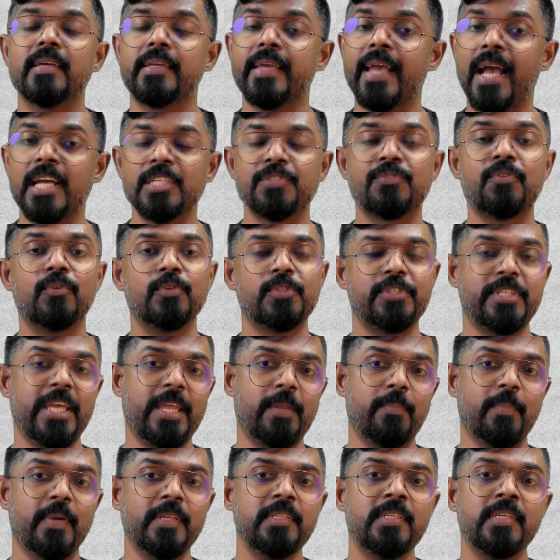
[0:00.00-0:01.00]
the cash flow
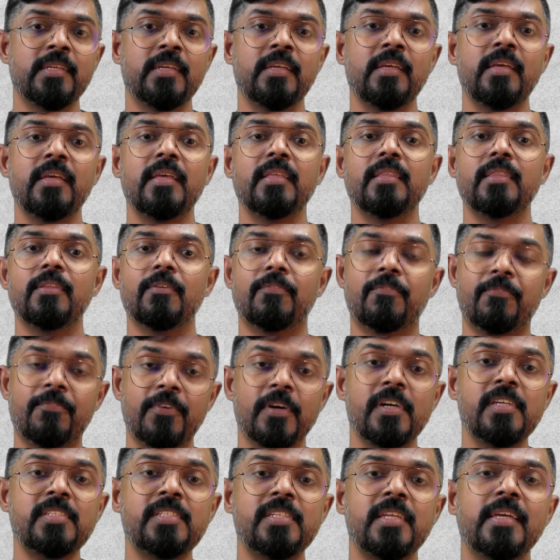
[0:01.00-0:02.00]
statement. The
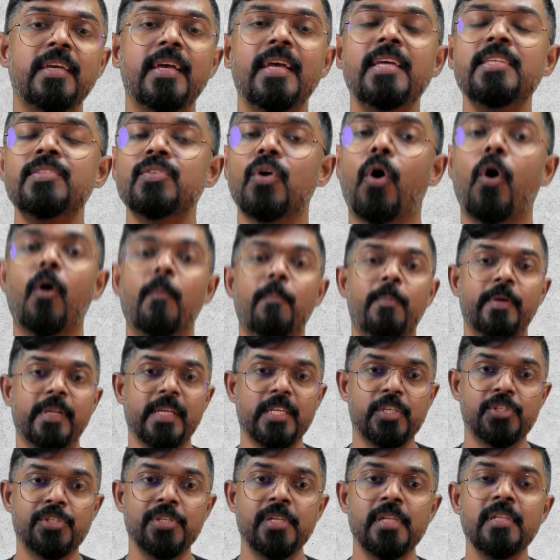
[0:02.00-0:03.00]
first is
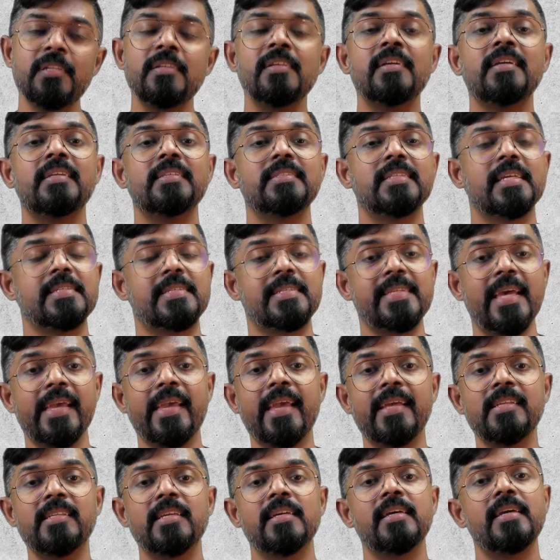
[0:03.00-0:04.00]
operational, the
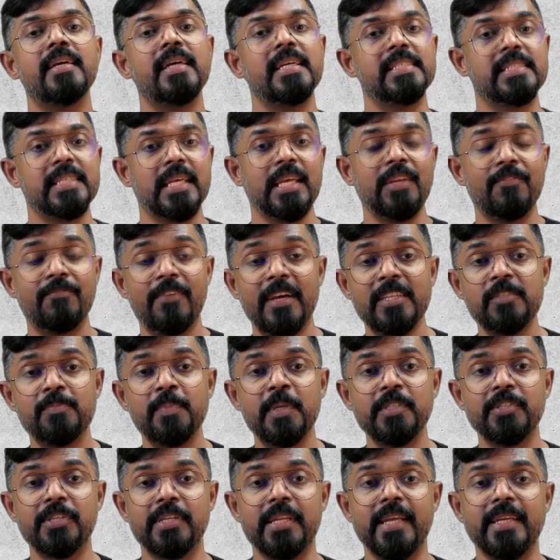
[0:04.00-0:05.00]
second is
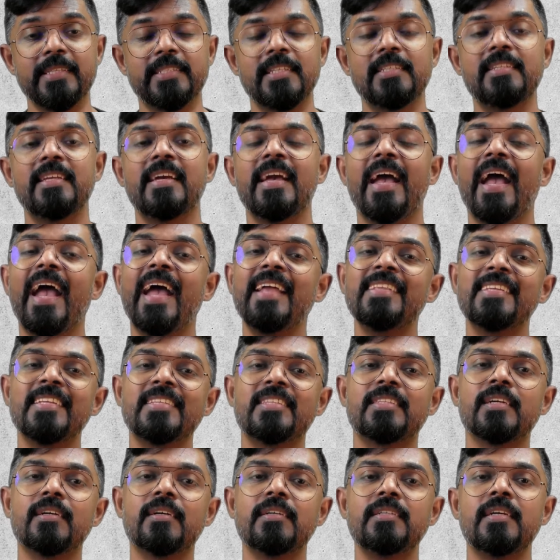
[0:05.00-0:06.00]
investment related, and the
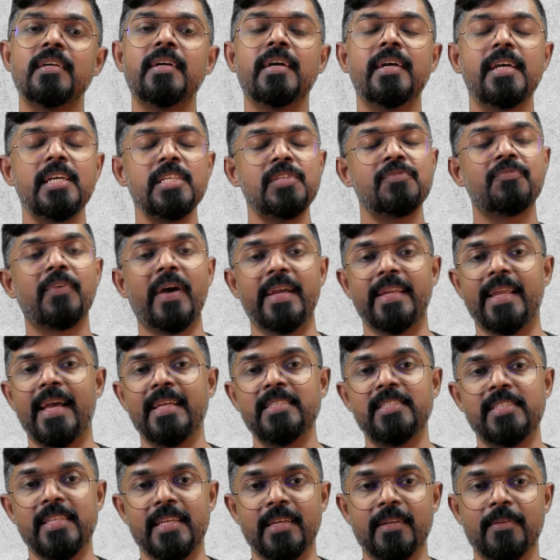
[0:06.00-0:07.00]
third is
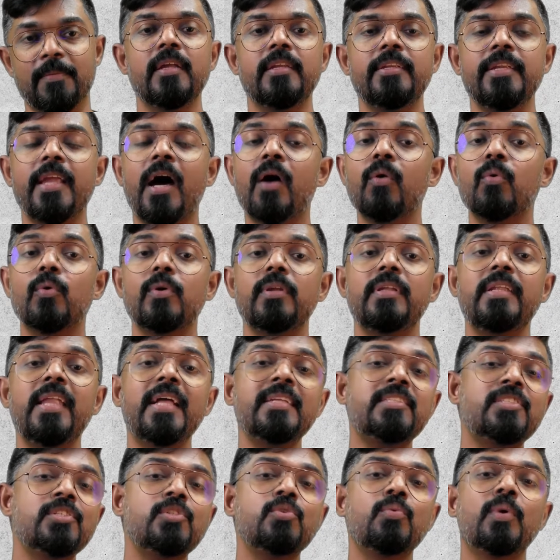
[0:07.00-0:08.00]
financing. Now,
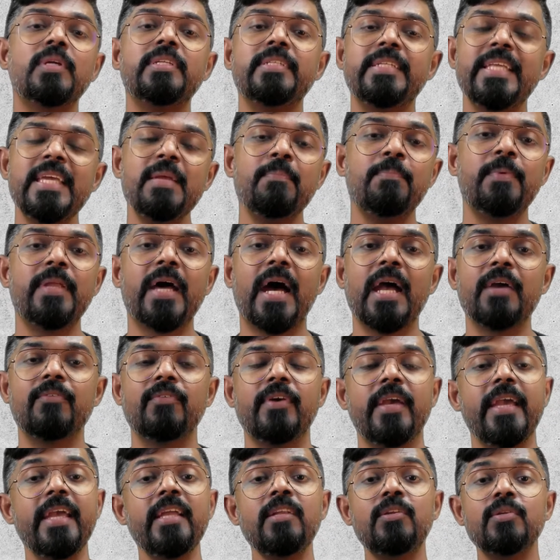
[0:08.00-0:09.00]
let's do a deep dive
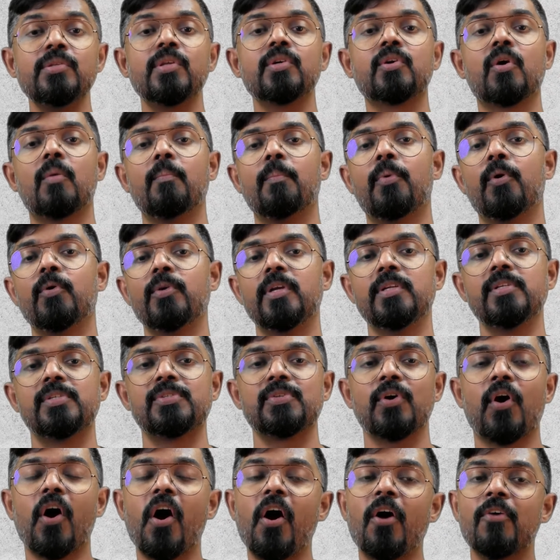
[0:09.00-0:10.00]
into the
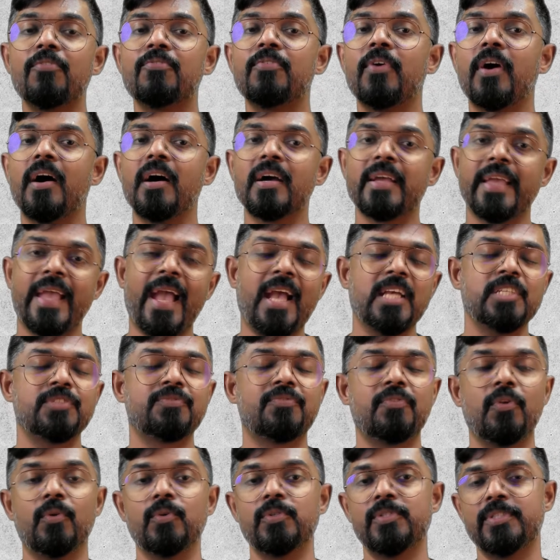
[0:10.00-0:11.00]
components of a cash flow